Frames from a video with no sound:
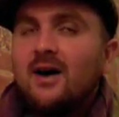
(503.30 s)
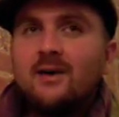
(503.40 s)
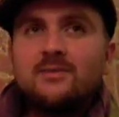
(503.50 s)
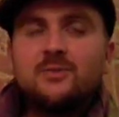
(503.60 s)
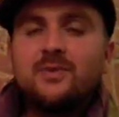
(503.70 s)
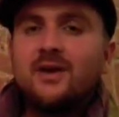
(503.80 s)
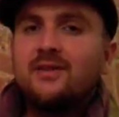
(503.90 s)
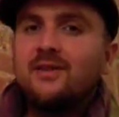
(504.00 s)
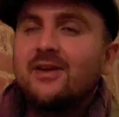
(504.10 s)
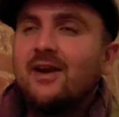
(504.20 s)
Just be
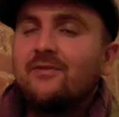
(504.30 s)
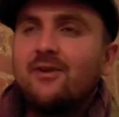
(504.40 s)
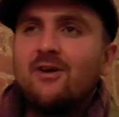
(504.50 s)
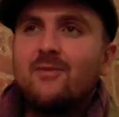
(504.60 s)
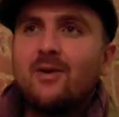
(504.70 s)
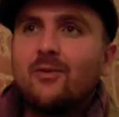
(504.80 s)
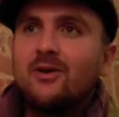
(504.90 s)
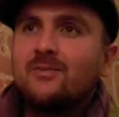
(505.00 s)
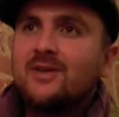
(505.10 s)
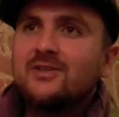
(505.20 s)
on the lookout for all of my
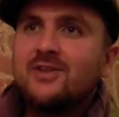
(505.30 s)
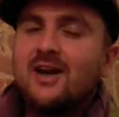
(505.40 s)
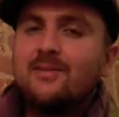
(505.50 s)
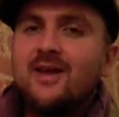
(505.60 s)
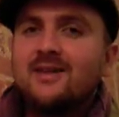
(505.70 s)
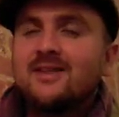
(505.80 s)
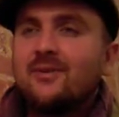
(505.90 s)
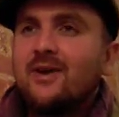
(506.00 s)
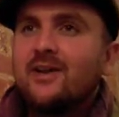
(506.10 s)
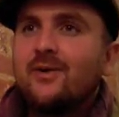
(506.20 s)
work. Make sure you cop the
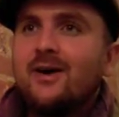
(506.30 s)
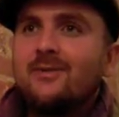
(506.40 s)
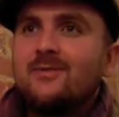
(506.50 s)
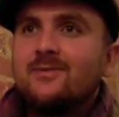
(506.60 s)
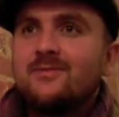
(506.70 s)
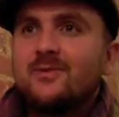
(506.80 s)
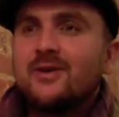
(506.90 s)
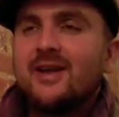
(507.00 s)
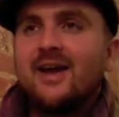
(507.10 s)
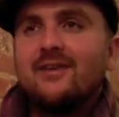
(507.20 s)
Exile Radio album. We're
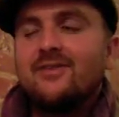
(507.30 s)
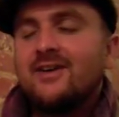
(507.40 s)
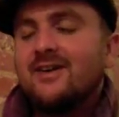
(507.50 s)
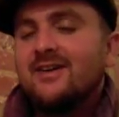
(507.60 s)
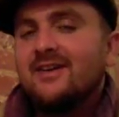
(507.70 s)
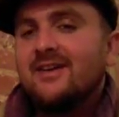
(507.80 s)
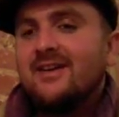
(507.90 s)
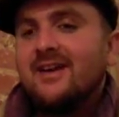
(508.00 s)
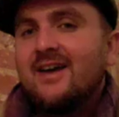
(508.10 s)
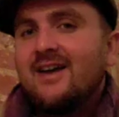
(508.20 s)
gonna have
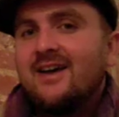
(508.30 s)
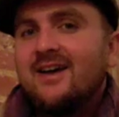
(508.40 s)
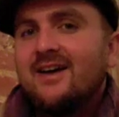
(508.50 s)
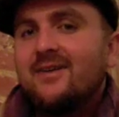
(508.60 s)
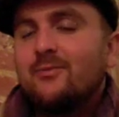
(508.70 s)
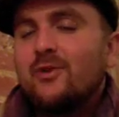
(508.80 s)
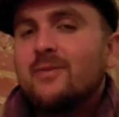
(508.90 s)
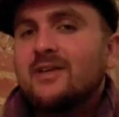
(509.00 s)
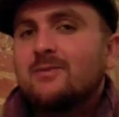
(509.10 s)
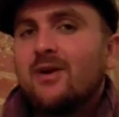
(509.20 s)
a
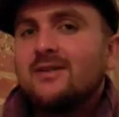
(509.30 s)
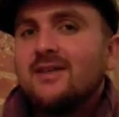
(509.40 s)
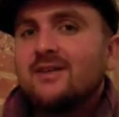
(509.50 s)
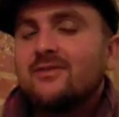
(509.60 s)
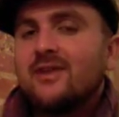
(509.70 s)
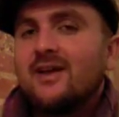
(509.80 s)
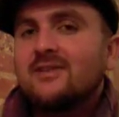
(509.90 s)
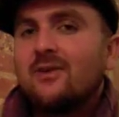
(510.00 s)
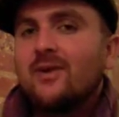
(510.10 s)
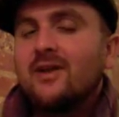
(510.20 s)
remix project for the
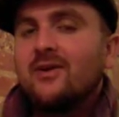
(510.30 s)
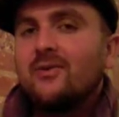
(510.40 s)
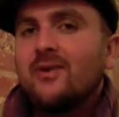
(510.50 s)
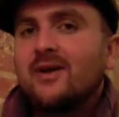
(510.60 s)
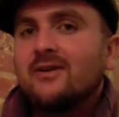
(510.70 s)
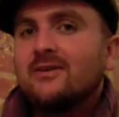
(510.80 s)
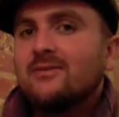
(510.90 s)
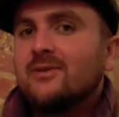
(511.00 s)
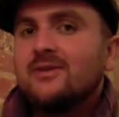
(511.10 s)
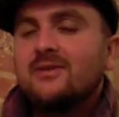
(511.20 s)
Exile Radio record
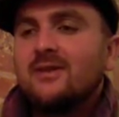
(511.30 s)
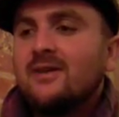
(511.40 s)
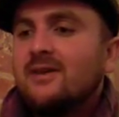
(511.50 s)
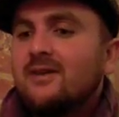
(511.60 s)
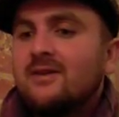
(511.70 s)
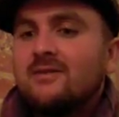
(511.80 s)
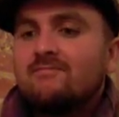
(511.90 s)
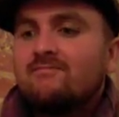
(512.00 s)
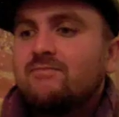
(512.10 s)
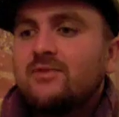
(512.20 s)
with
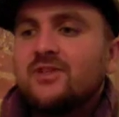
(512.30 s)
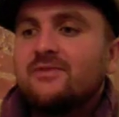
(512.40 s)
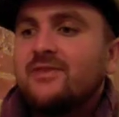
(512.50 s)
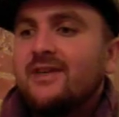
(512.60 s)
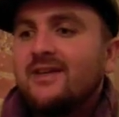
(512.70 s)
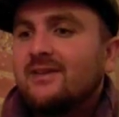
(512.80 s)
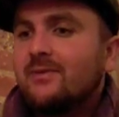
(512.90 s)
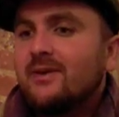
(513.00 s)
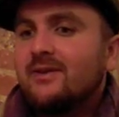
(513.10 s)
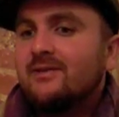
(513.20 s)
Shafiq,
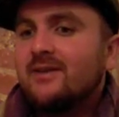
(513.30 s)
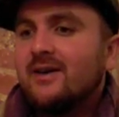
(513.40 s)
with